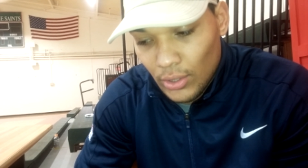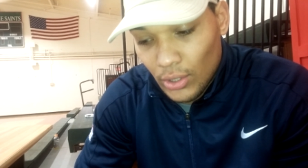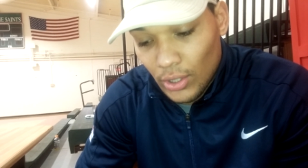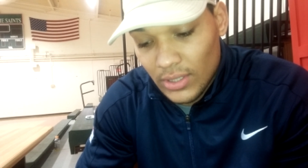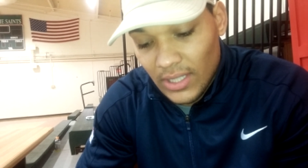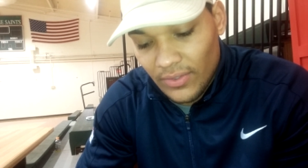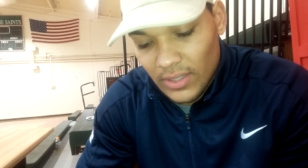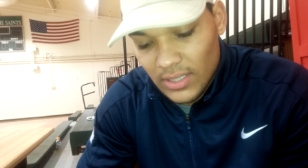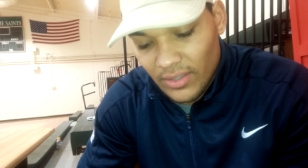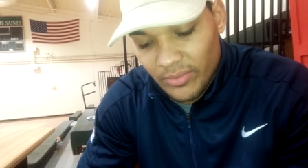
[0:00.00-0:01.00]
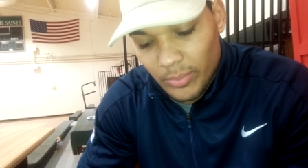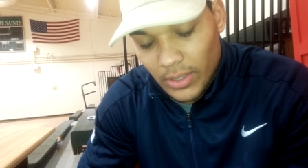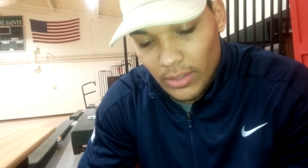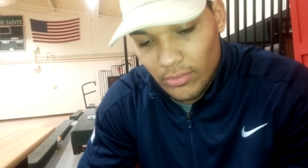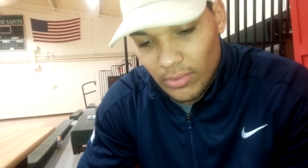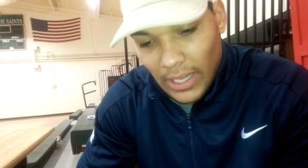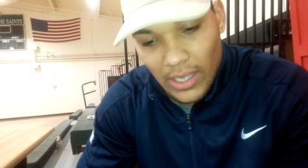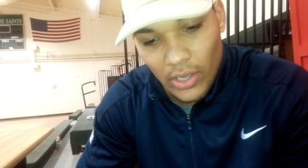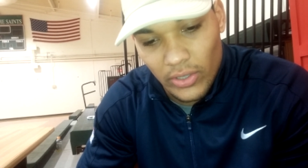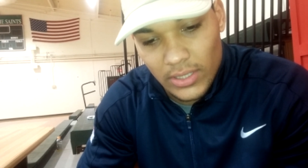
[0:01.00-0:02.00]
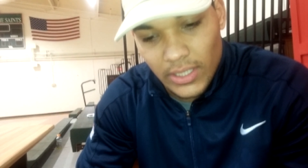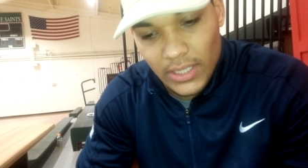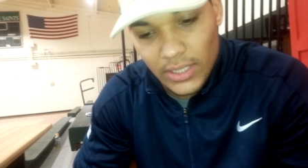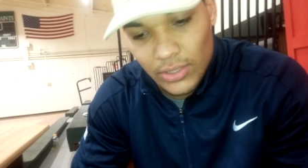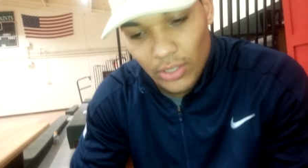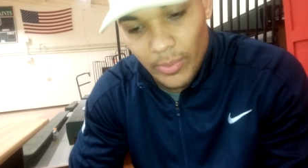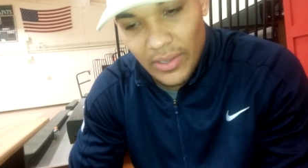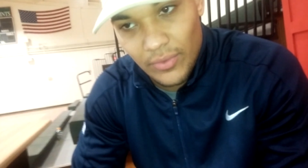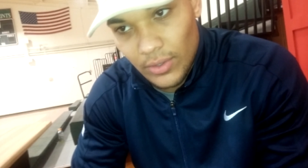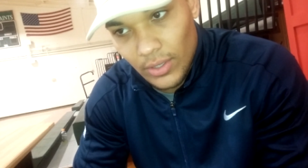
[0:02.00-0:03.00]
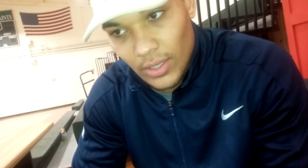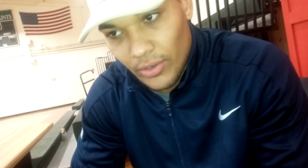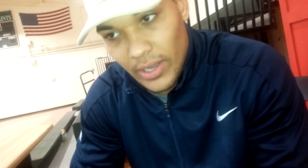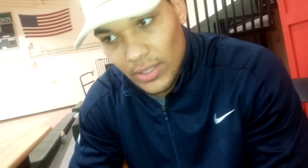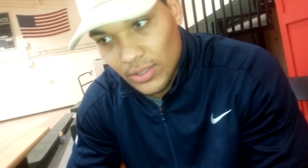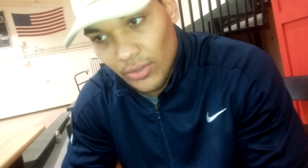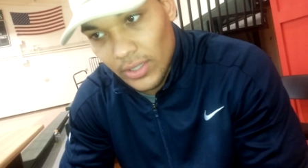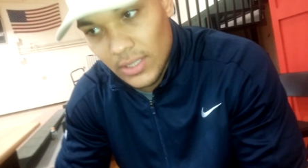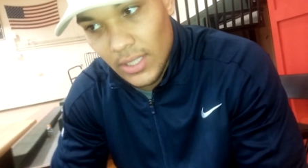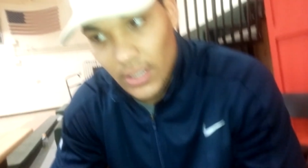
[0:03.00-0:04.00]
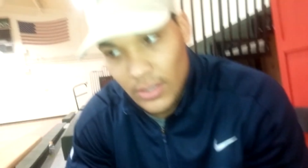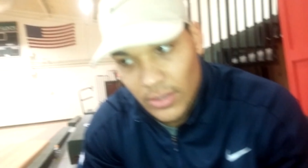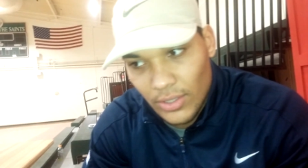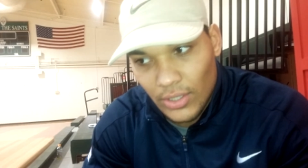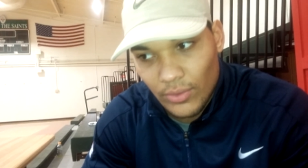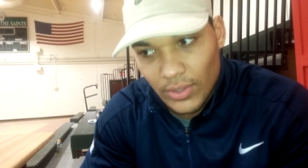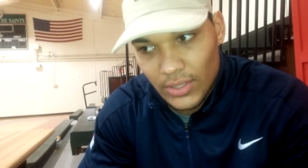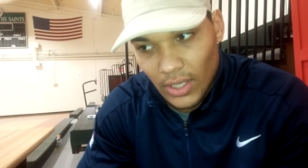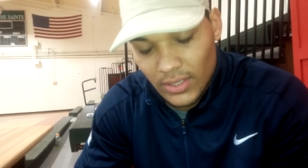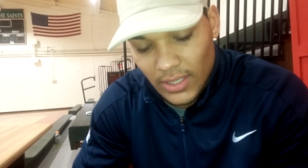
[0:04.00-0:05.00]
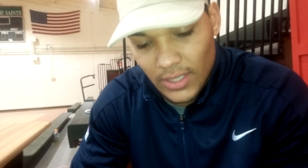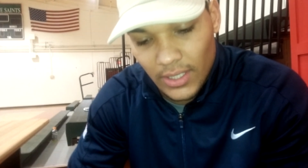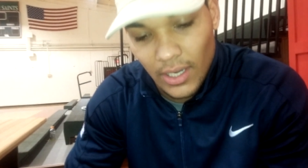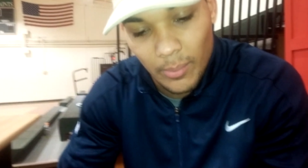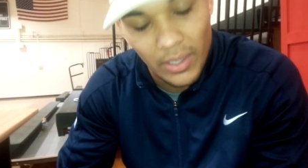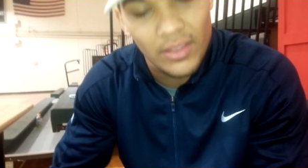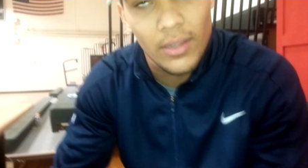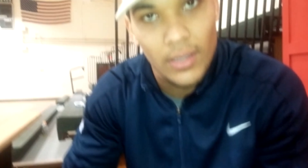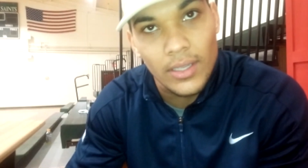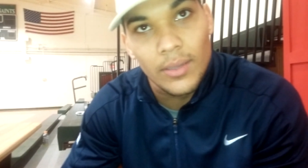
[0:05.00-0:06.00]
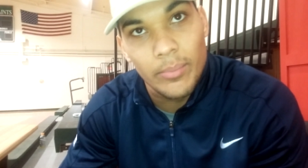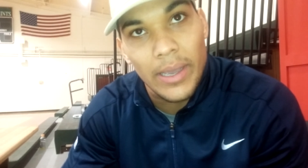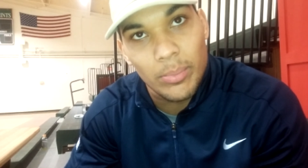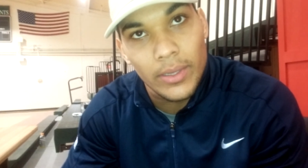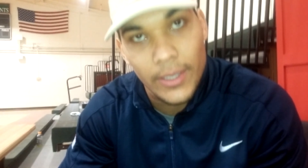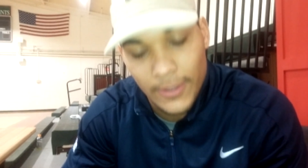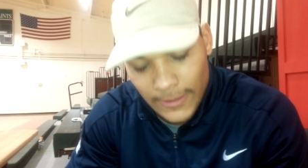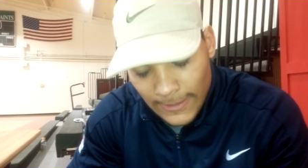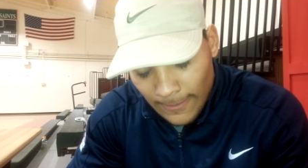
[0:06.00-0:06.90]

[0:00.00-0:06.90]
You know, it was definitely tough, but like I always say, it's just gonna make for a greater story to tell. You know, when it's all said and done, and I'm mm-hmm. healthy again, back playing.